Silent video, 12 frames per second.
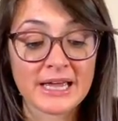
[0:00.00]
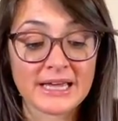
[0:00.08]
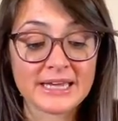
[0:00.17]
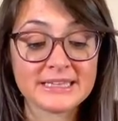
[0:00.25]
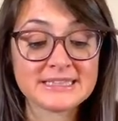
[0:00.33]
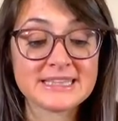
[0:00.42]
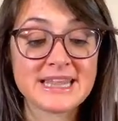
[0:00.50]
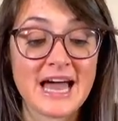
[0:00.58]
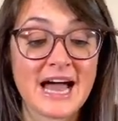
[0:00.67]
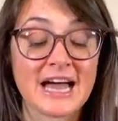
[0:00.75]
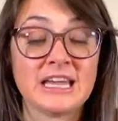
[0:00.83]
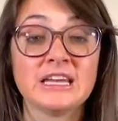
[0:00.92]
is
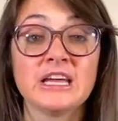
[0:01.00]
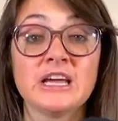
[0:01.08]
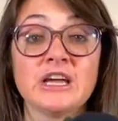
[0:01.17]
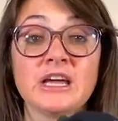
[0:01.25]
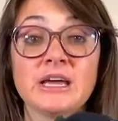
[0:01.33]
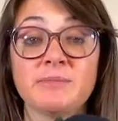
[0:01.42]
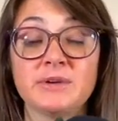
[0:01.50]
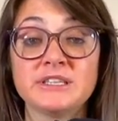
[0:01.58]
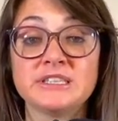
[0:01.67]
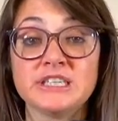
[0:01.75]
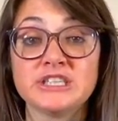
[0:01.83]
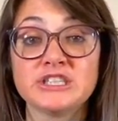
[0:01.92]
that it
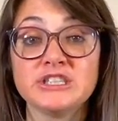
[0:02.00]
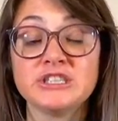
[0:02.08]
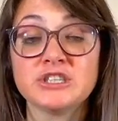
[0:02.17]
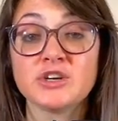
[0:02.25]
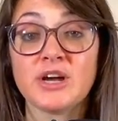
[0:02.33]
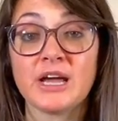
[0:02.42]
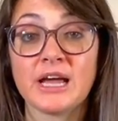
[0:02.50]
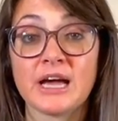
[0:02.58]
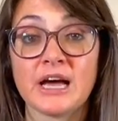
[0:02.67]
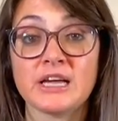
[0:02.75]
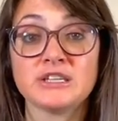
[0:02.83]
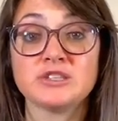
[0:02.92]
positions your
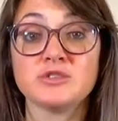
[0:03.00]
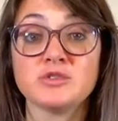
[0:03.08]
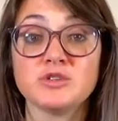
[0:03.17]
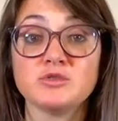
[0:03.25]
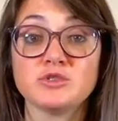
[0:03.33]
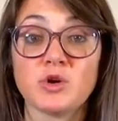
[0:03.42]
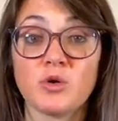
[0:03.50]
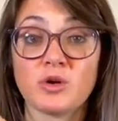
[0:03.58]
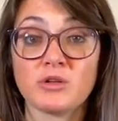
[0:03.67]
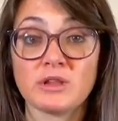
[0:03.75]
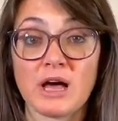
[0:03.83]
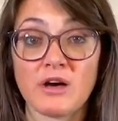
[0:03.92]
hand so you don't
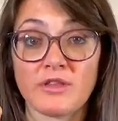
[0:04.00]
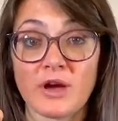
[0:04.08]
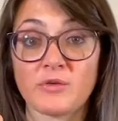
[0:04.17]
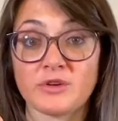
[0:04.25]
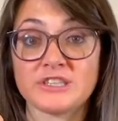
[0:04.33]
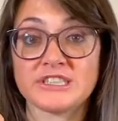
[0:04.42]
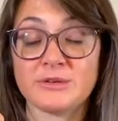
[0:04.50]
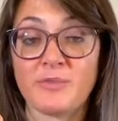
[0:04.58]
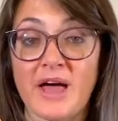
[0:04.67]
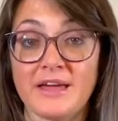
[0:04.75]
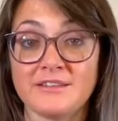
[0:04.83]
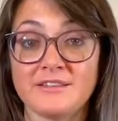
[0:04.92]
allow that wrist to
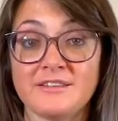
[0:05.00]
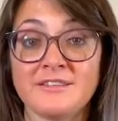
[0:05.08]
bend.